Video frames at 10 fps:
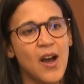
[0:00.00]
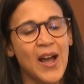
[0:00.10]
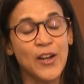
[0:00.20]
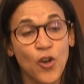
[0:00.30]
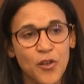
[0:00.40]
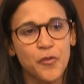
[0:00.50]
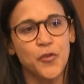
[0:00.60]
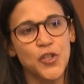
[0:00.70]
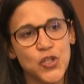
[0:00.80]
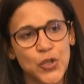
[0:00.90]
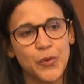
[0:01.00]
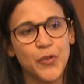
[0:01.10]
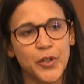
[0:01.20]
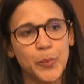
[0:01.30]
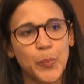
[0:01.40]
another feature of
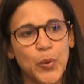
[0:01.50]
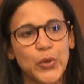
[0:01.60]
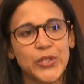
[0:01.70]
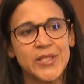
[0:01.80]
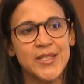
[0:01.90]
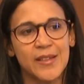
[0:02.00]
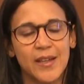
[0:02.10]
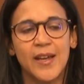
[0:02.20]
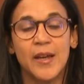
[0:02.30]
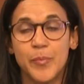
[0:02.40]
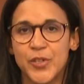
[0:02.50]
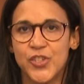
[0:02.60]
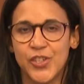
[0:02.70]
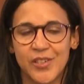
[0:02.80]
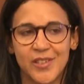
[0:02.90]
the report is that every
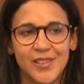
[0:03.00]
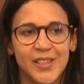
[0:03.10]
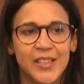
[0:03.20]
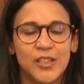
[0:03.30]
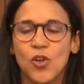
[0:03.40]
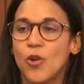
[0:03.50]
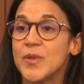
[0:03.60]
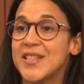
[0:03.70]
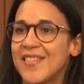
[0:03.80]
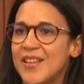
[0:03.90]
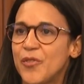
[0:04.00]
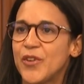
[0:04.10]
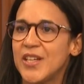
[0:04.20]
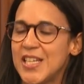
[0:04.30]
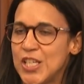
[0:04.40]
year it covers a
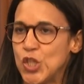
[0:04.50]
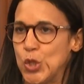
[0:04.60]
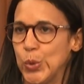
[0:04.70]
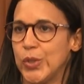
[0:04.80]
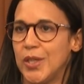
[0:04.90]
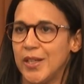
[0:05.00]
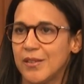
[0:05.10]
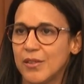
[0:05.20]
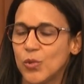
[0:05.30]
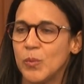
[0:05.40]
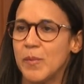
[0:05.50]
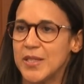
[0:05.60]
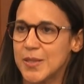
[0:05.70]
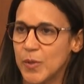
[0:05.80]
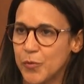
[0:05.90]
different issue related to
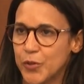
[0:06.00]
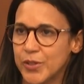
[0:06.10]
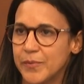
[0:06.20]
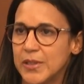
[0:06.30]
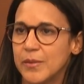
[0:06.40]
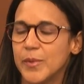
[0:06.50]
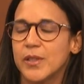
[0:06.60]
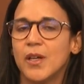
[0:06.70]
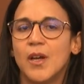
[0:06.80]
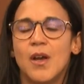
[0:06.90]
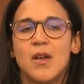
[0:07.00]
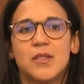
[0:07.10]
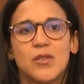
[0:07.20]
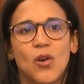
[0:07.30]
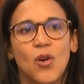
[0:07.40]
investment for development.
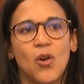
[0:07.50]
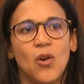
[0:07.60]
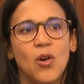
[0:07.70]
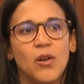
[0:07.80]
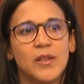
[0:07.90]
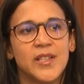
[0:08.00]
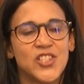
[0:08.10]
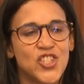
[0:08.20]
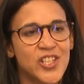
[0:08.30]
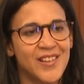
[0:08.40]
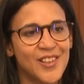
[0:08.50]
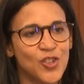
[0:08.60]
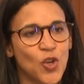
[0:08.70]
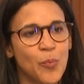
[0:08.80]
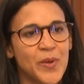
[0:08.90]
So this year the
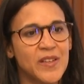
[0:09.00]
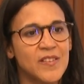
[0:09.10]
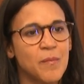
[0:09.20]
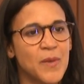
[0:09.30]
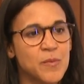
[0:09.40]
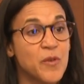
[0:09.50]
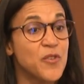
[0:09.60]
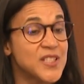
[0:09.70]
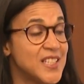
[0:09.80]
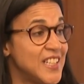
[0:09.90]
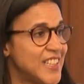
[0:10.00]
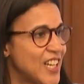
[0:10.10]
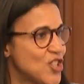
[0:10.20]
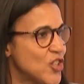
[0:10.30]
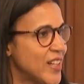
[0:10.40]
topic is investment
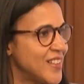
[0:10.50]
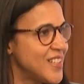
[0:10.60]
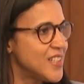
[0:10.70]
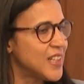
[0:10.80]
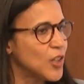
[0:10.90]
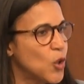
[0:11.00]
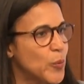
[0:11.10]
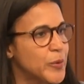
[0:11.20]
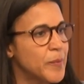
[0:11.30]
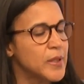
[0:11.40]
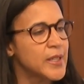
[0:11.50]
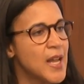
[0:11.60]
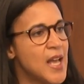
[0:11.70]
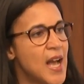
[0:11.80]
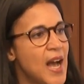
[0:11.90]
facilitation and digital government.
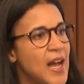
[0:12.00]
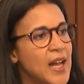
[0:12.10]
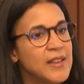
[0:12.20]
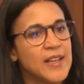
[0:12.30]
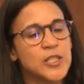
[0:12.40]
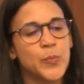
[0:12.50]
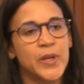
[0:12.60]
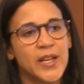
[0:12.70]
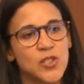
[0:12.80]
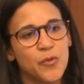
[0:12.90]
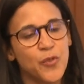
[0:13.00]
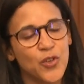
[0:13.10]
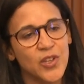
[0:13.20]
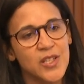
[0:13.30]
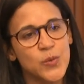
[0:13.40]
And the inspiration
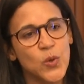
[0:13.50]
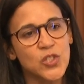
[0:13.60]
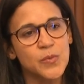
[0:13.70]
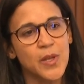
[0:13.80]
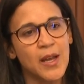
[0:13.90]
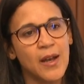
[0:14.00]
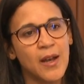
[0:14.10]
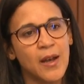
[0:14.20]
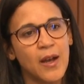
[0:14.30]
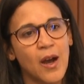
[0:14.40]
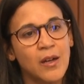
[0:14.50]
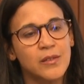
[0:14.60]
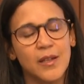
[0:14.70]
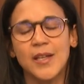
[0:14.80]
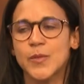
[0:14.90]
for this was
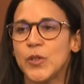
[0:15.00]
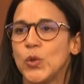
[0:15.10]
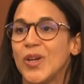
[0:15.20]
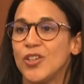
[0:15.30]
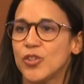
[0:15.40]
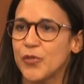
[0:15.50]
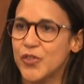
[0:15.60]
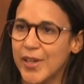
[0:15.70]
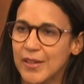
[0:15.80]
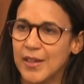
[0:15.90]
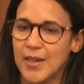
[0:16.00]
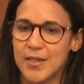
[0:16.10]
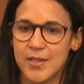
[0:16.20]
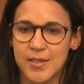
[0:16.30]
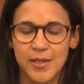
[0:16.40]
UNCTAD has been doing a lot of technical
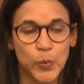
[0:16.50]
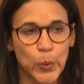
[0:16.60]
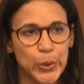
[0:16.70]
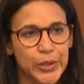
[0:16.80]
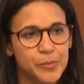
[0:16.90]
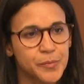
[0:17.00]
assistant work